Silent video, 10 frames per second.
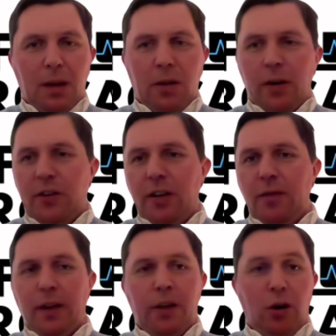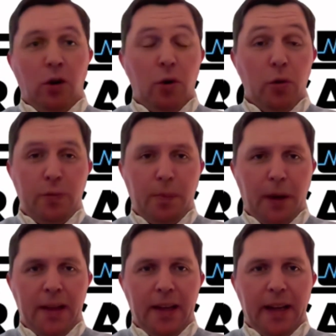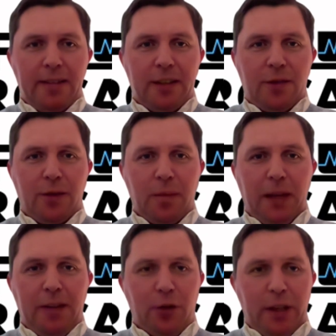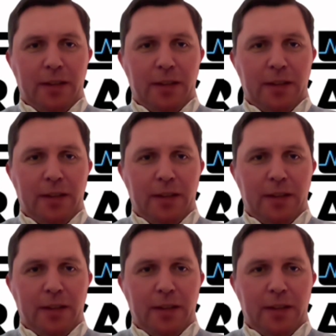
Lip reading: Question of, who's buying the assets from these REITs?